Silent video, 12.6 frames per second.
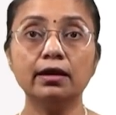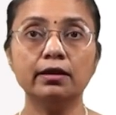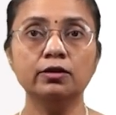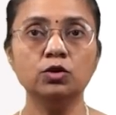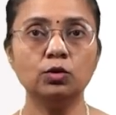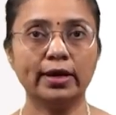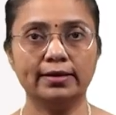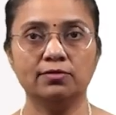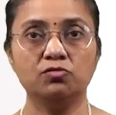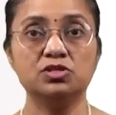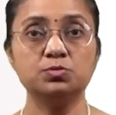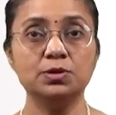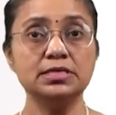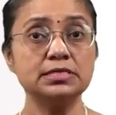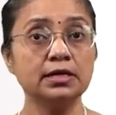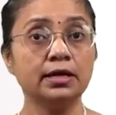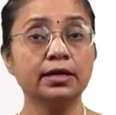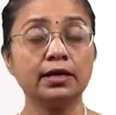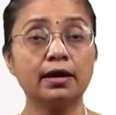a new line, which means
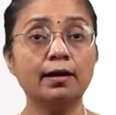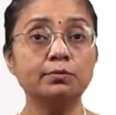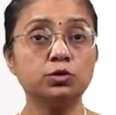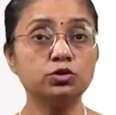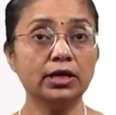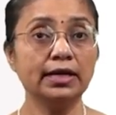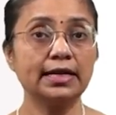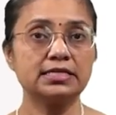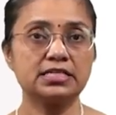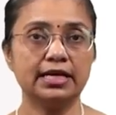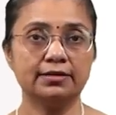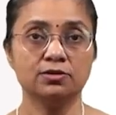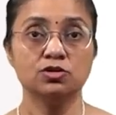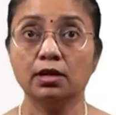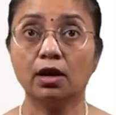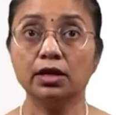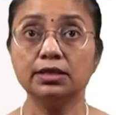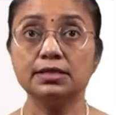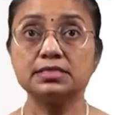come to the next line.
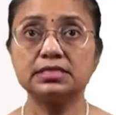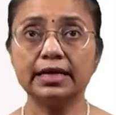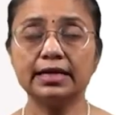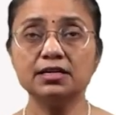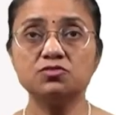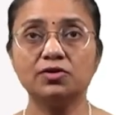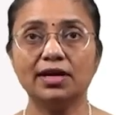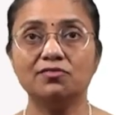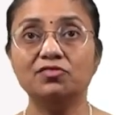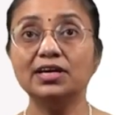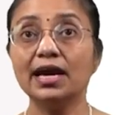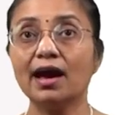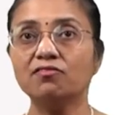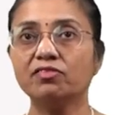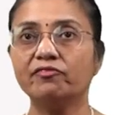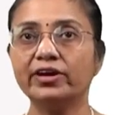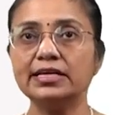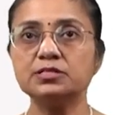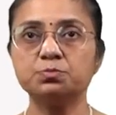Now in the second way, we have a
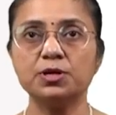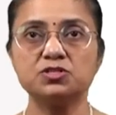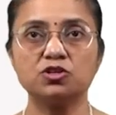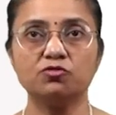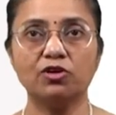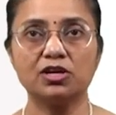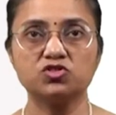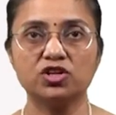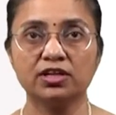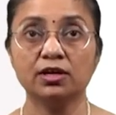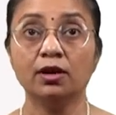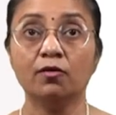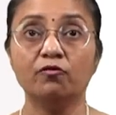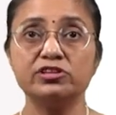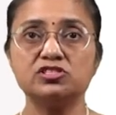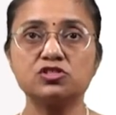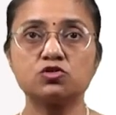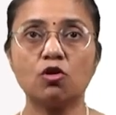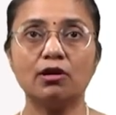very special function
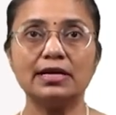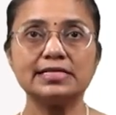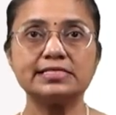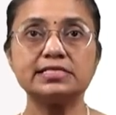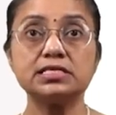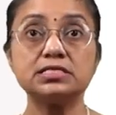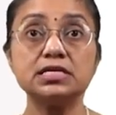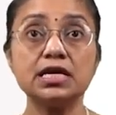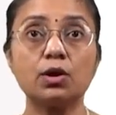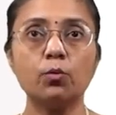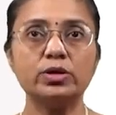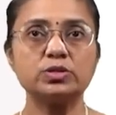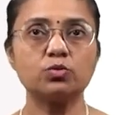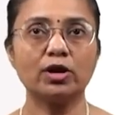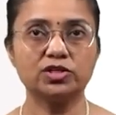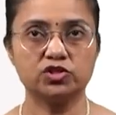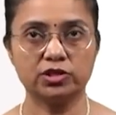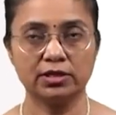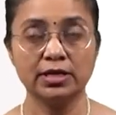which is called as the sequence
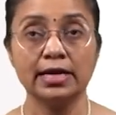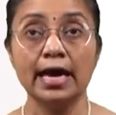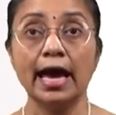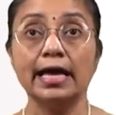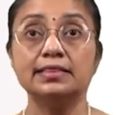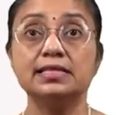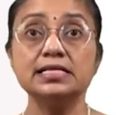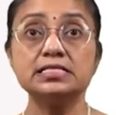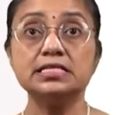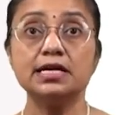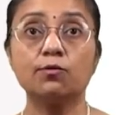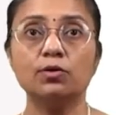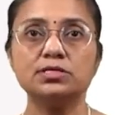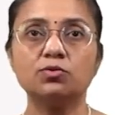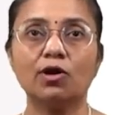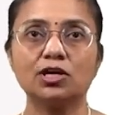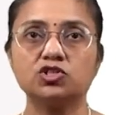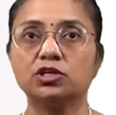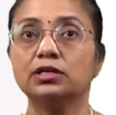function. This sequence
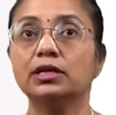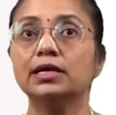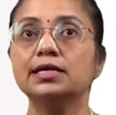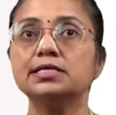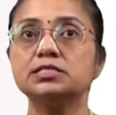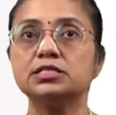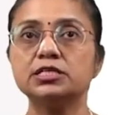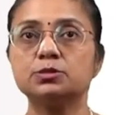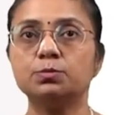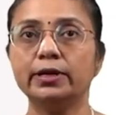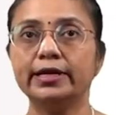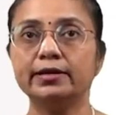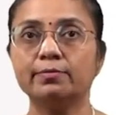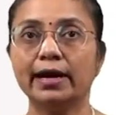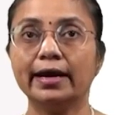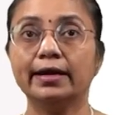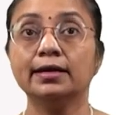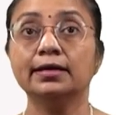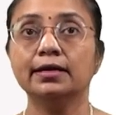function is displayed
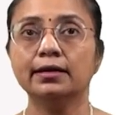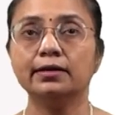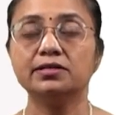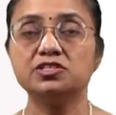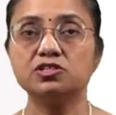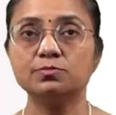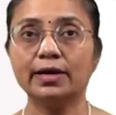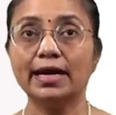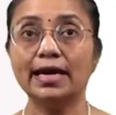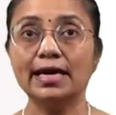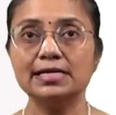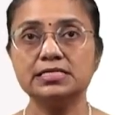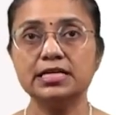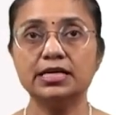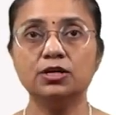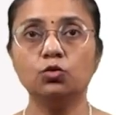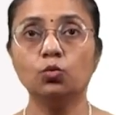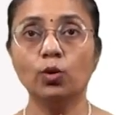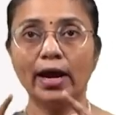by written by
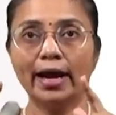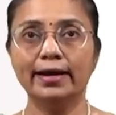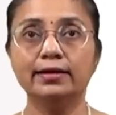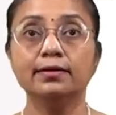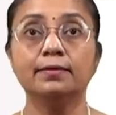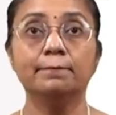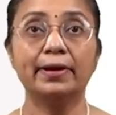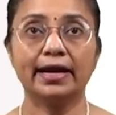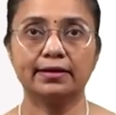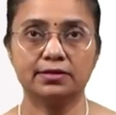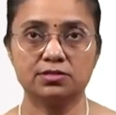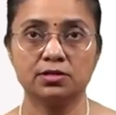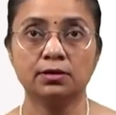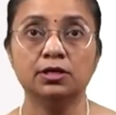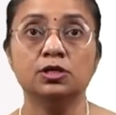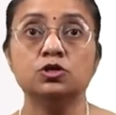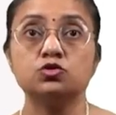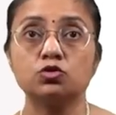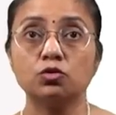SEQ and brackets.
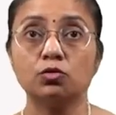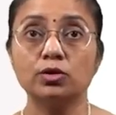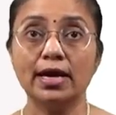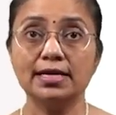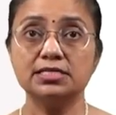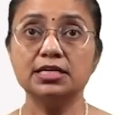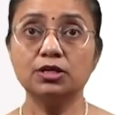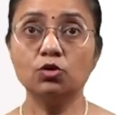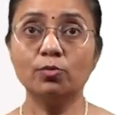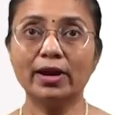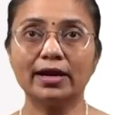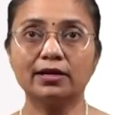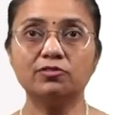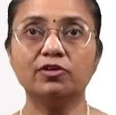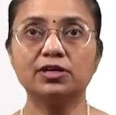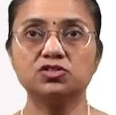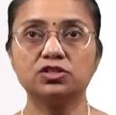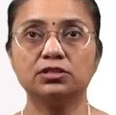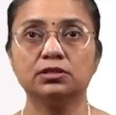So SEQ bracket
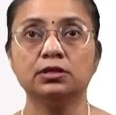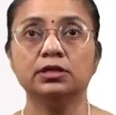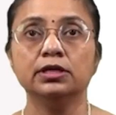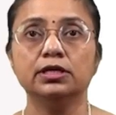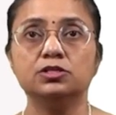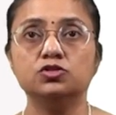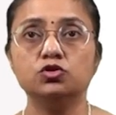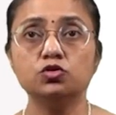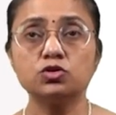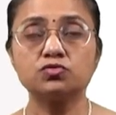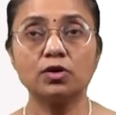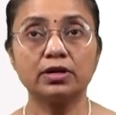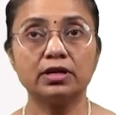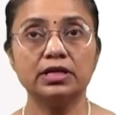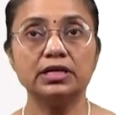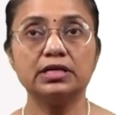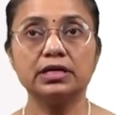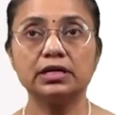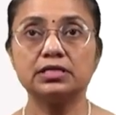function is used for
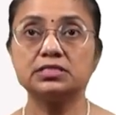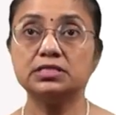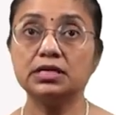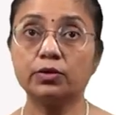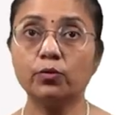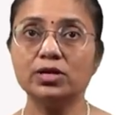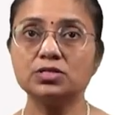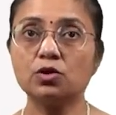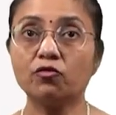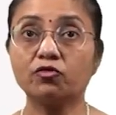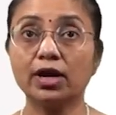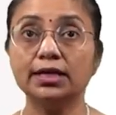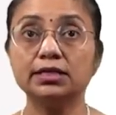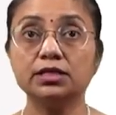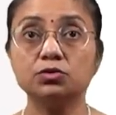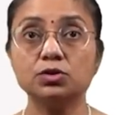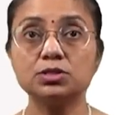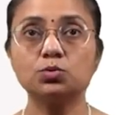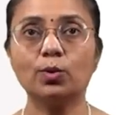creating a sequence of
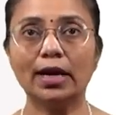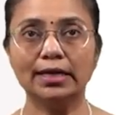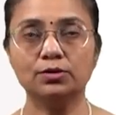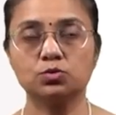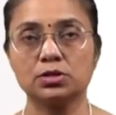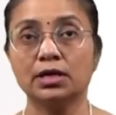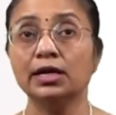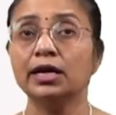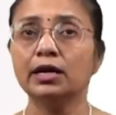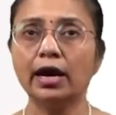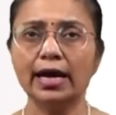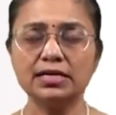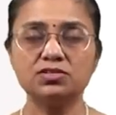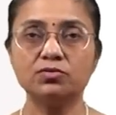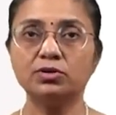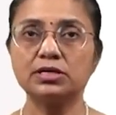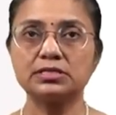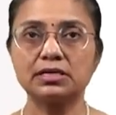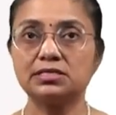continuous values. As the
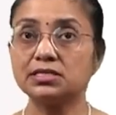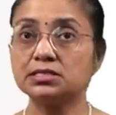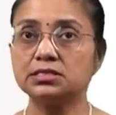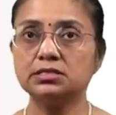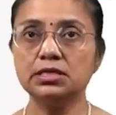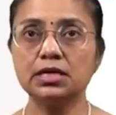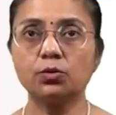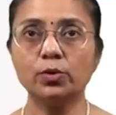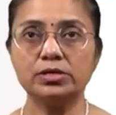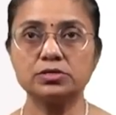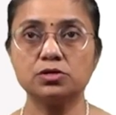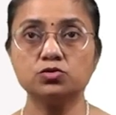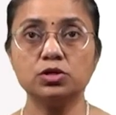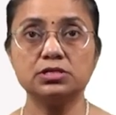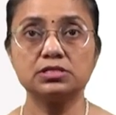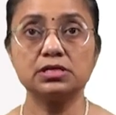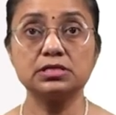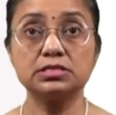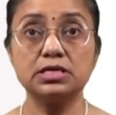word suggests, sequence. So it
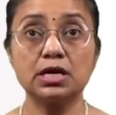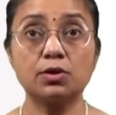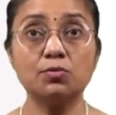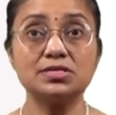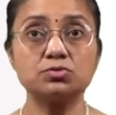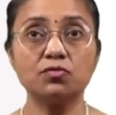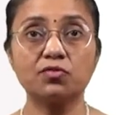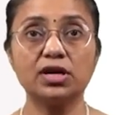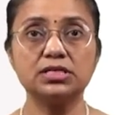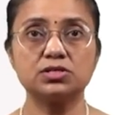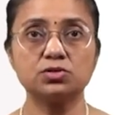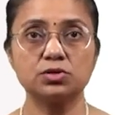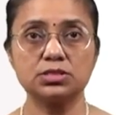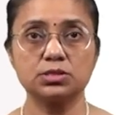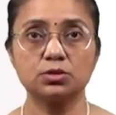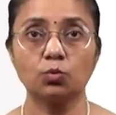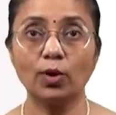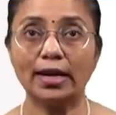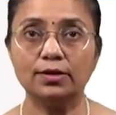is a sequence of continuous
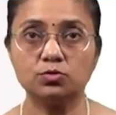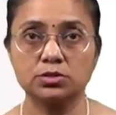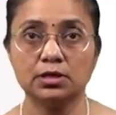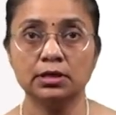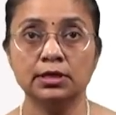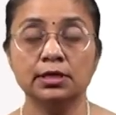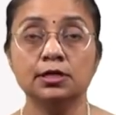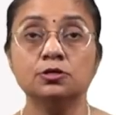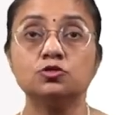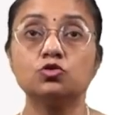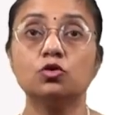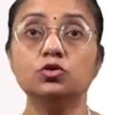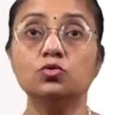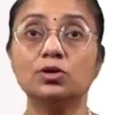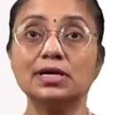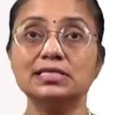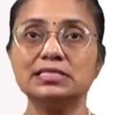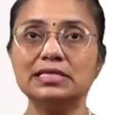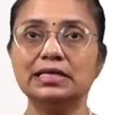values. So you
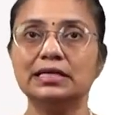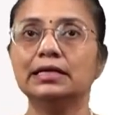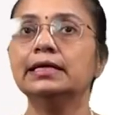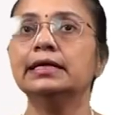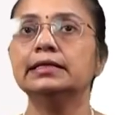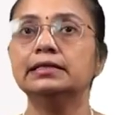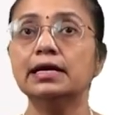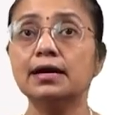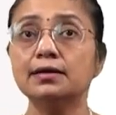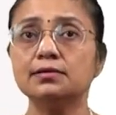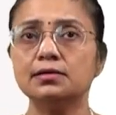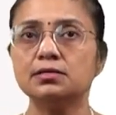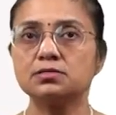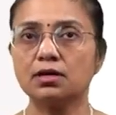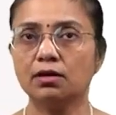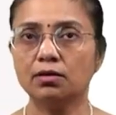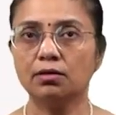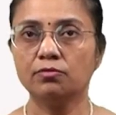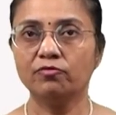can see there is
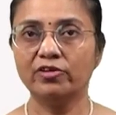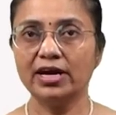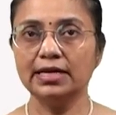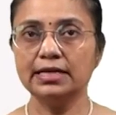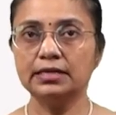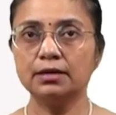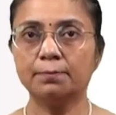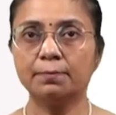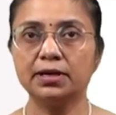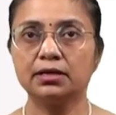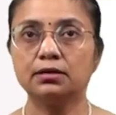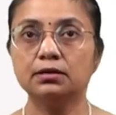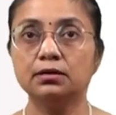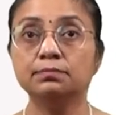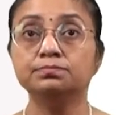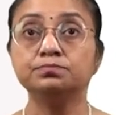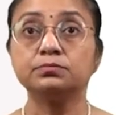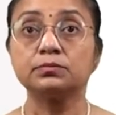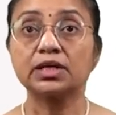a very typical
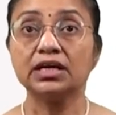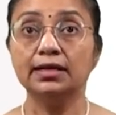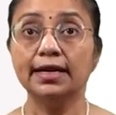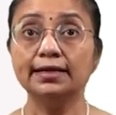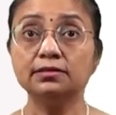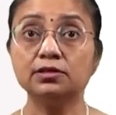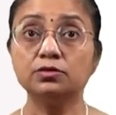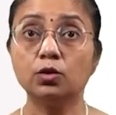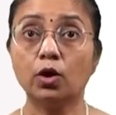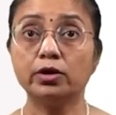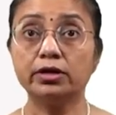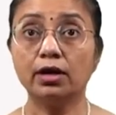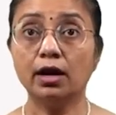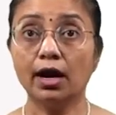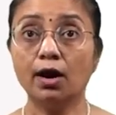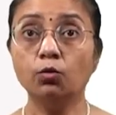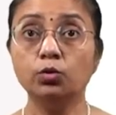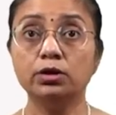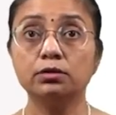
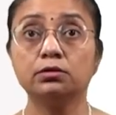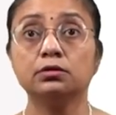length.out